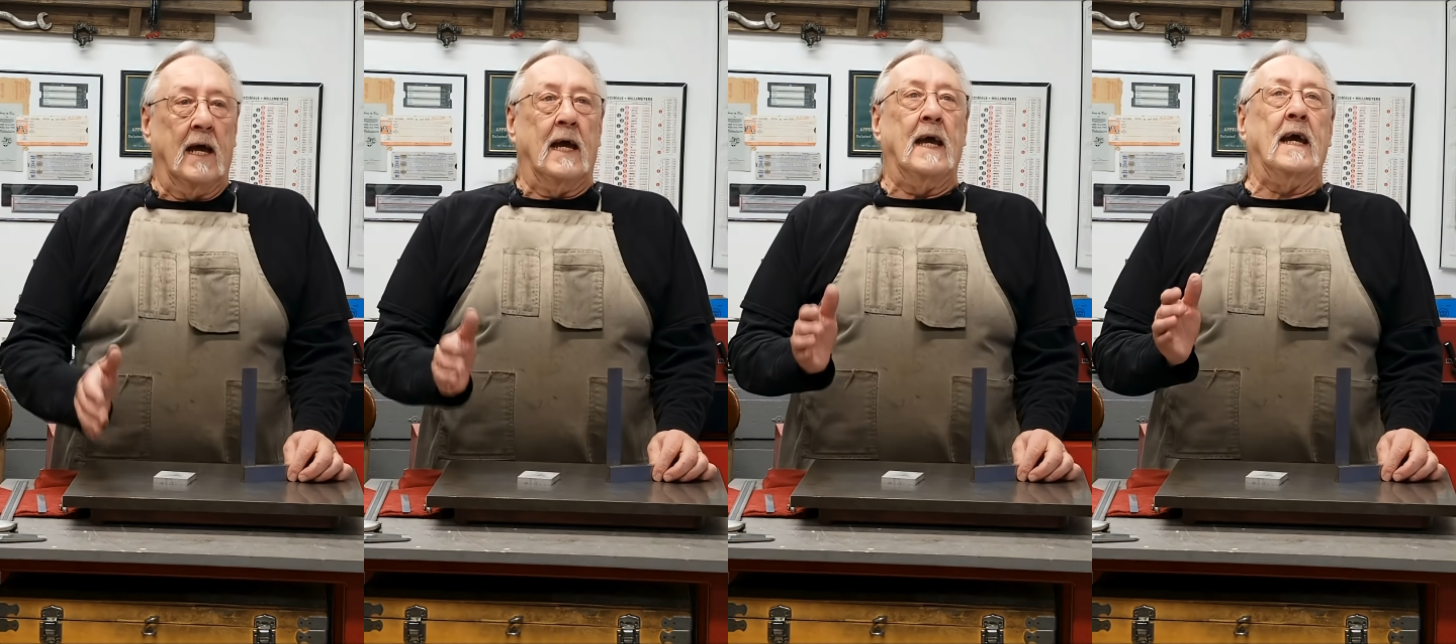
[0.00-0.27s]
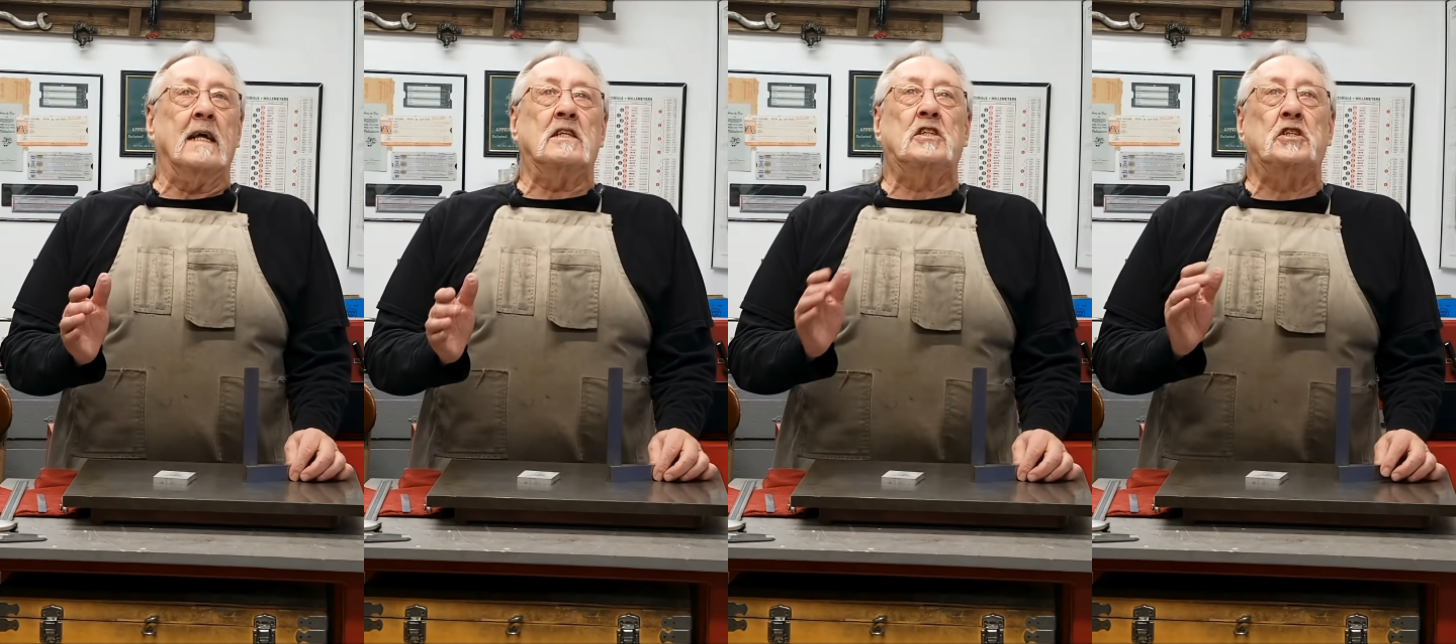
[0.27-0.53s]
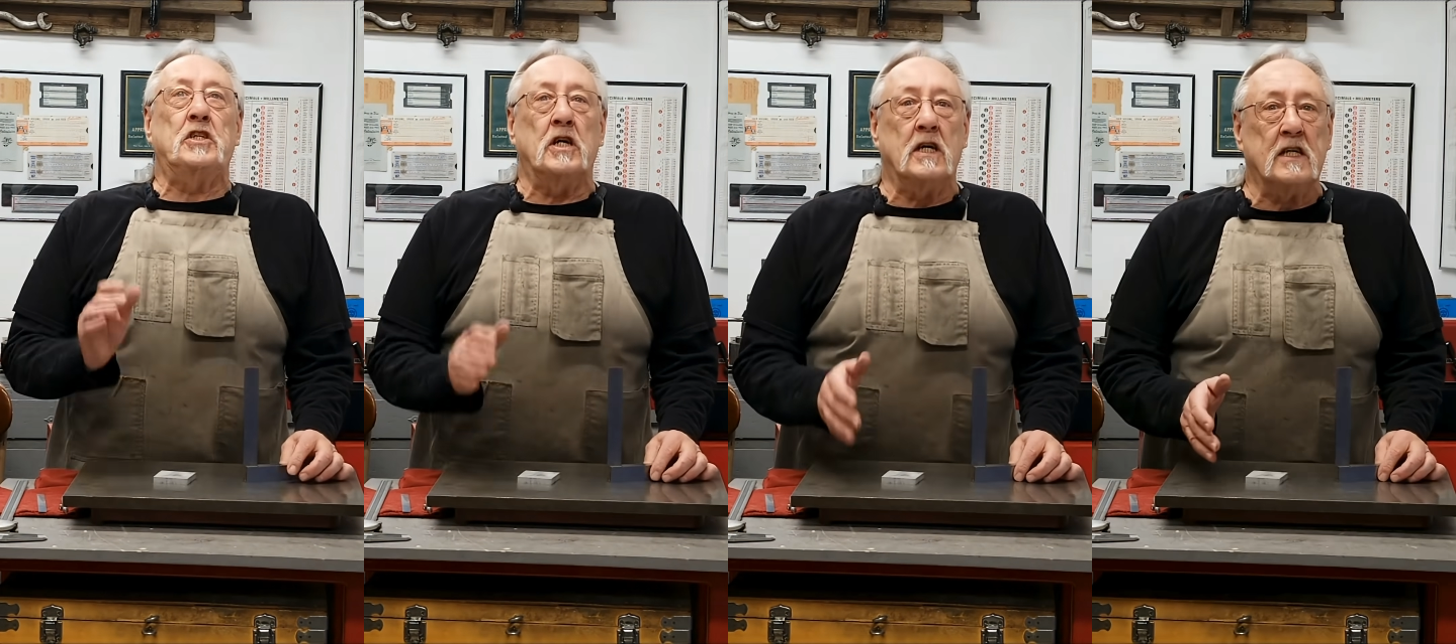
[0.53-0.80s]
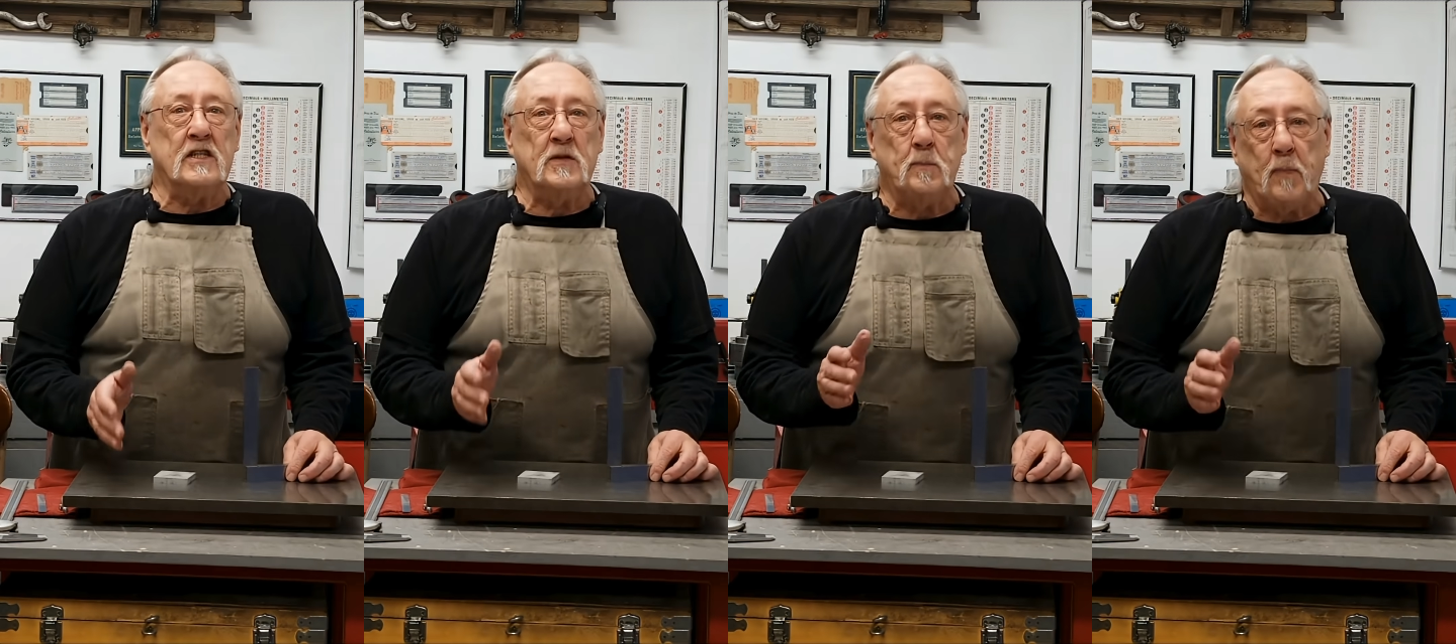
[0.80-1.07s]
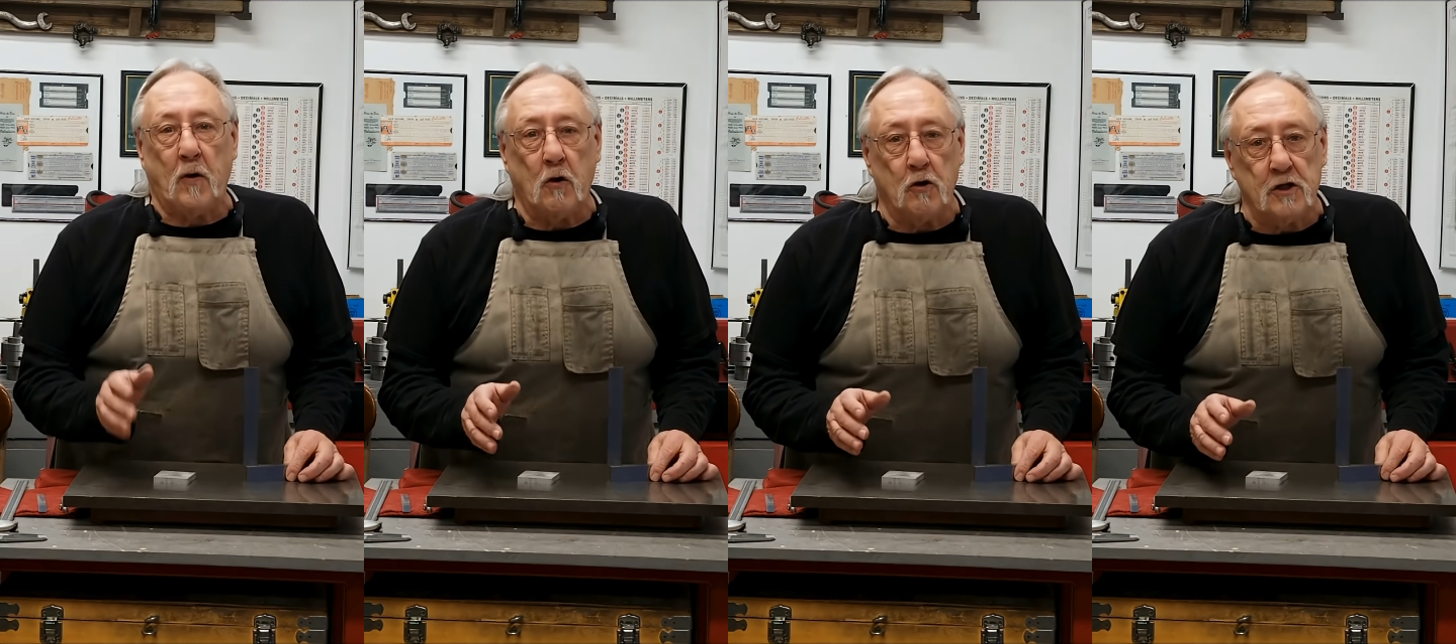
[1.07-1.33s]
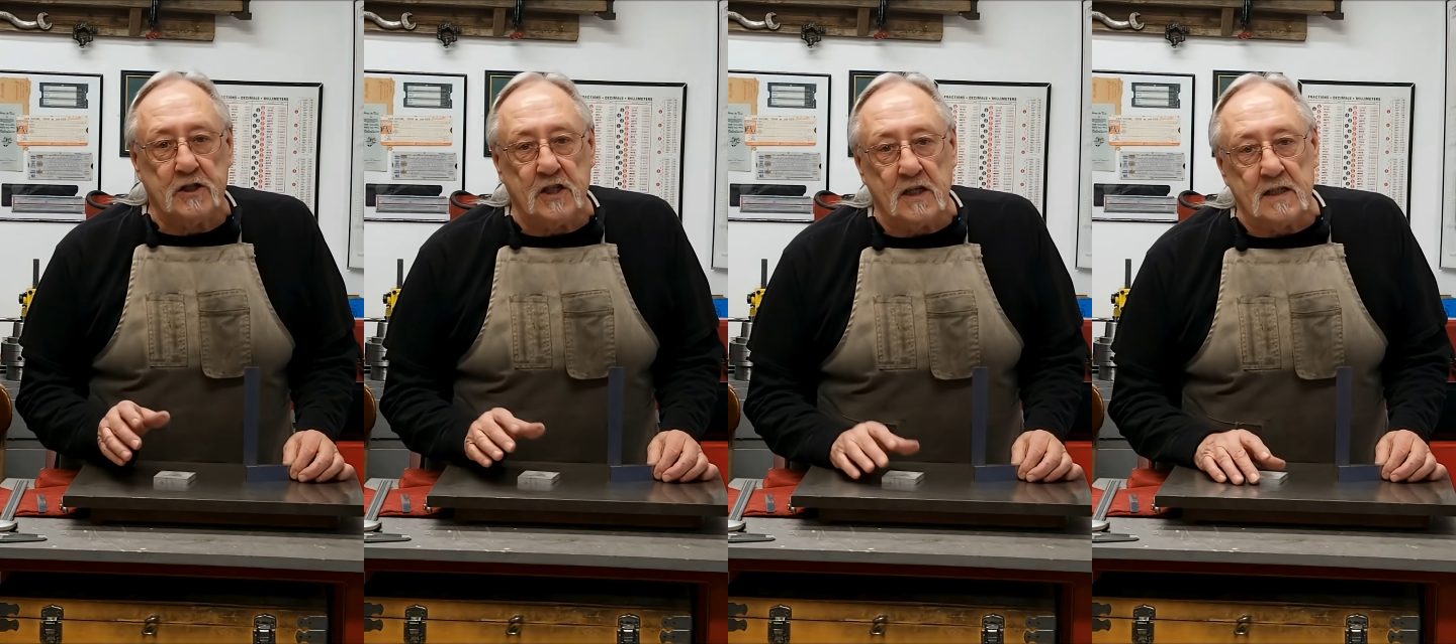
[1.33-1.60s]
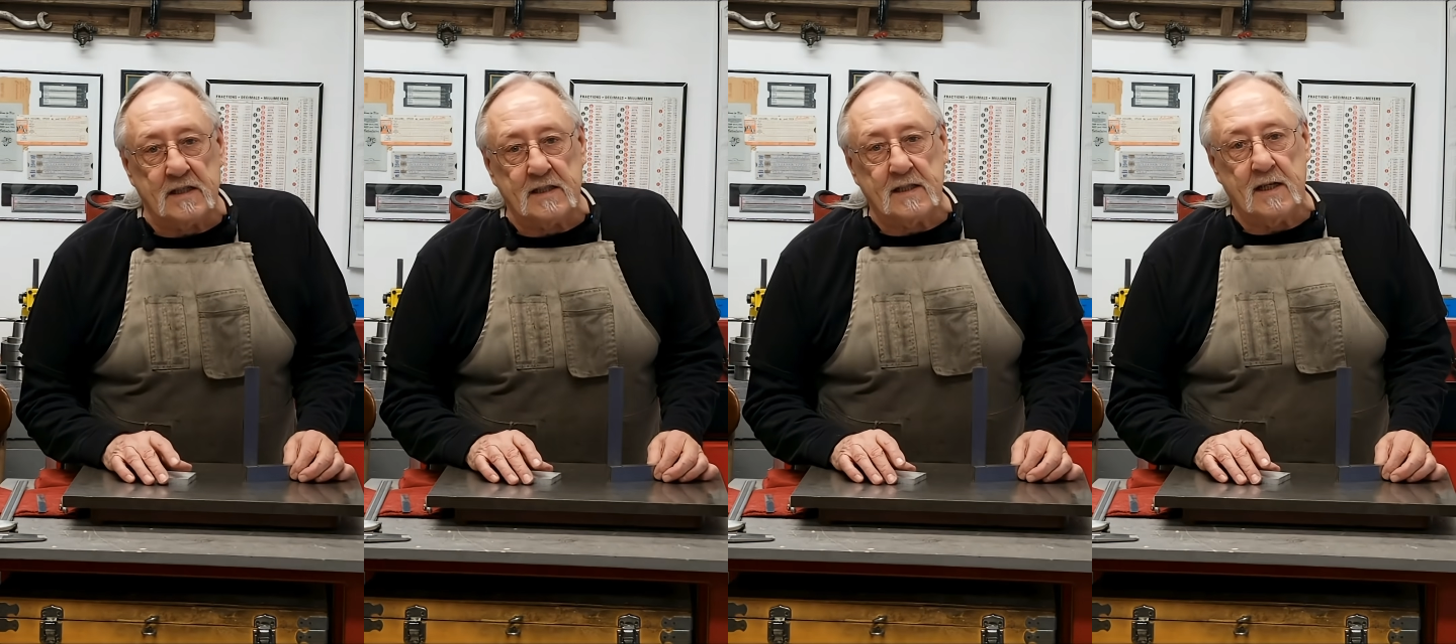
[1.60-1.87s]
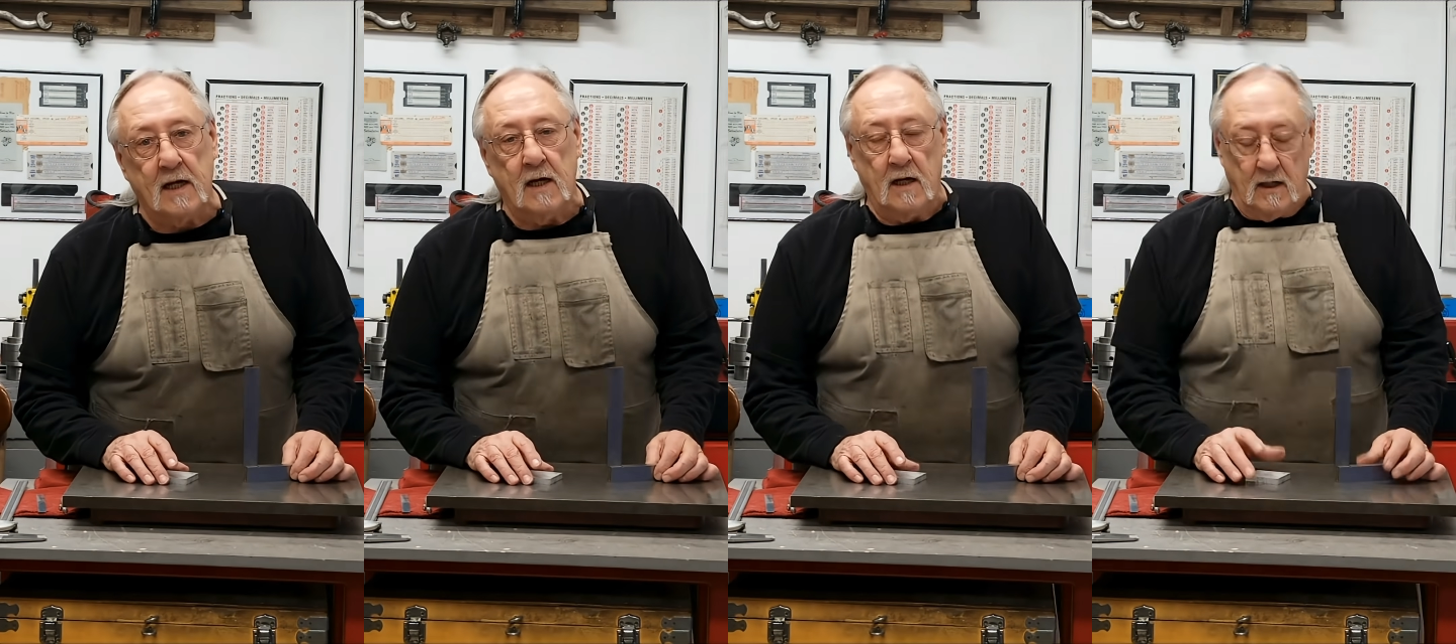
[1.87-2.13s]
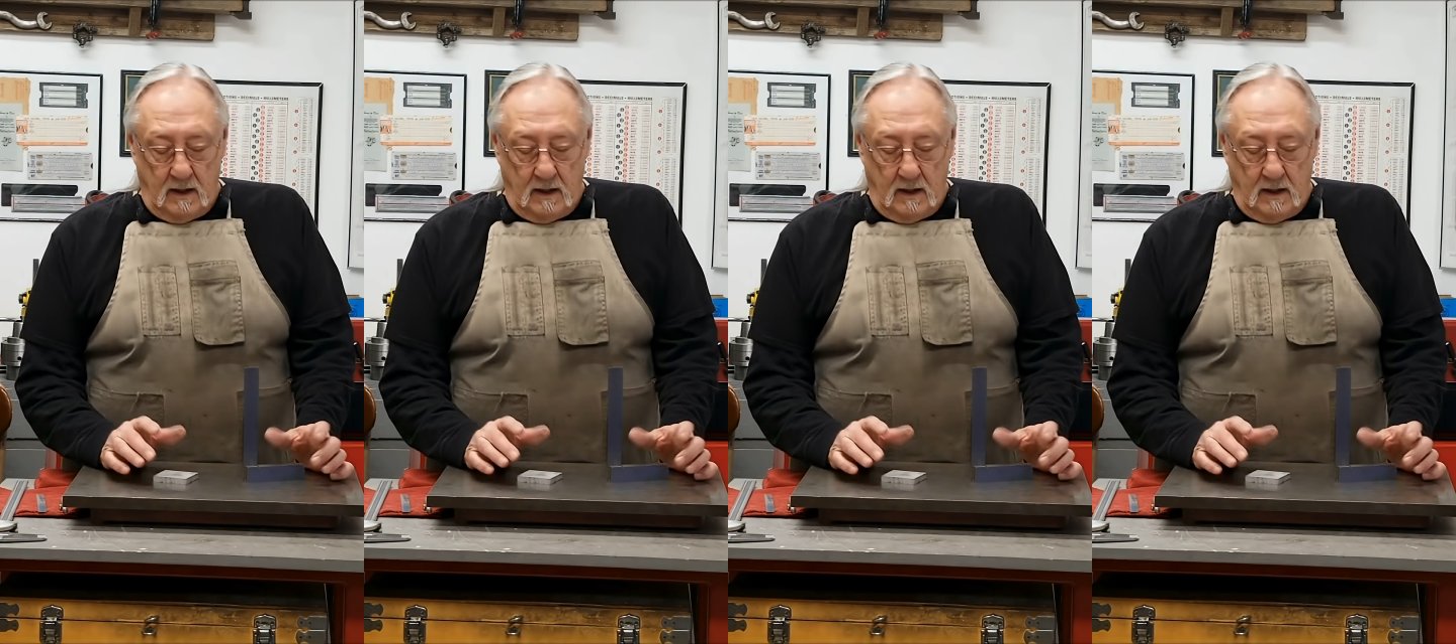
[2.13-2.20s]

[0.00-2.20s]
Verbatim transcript: He had just purchased